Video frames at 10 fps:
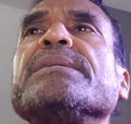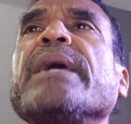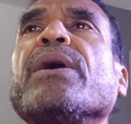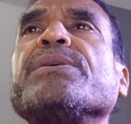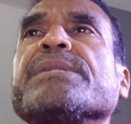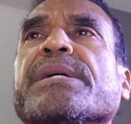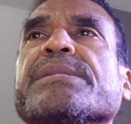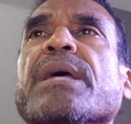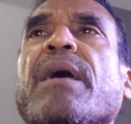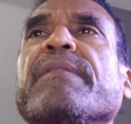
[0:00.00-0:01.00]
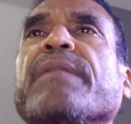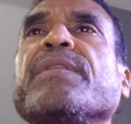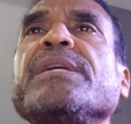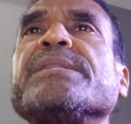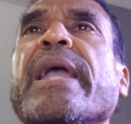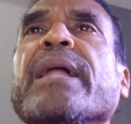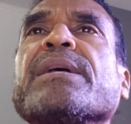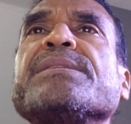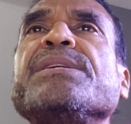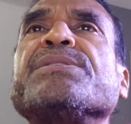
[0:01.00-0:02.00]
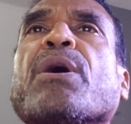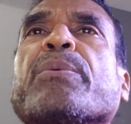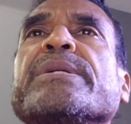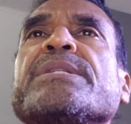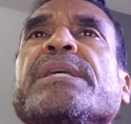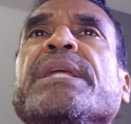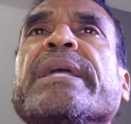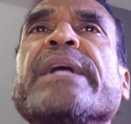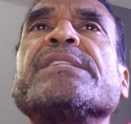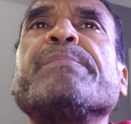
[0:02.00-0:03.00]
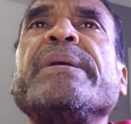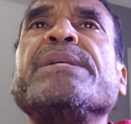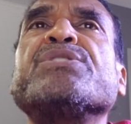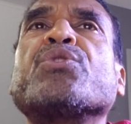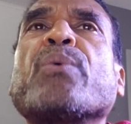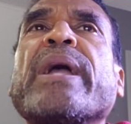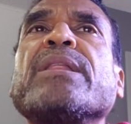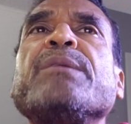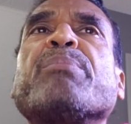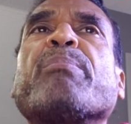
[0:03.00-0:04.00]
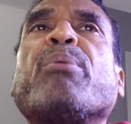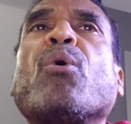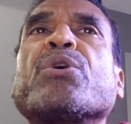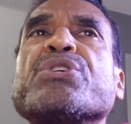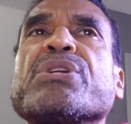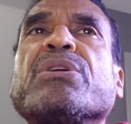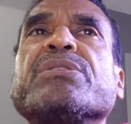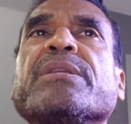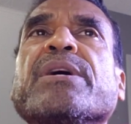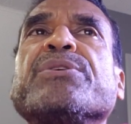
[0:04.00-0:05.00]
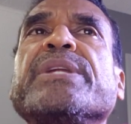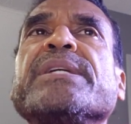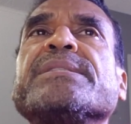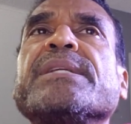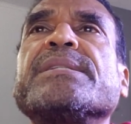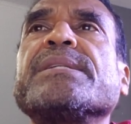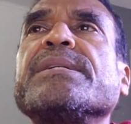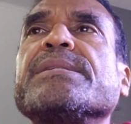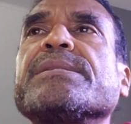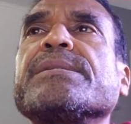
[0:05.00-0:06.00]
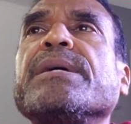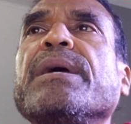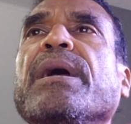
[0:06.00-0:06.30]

tells us that these galaxies are receding at speeds directly proportional to their distances.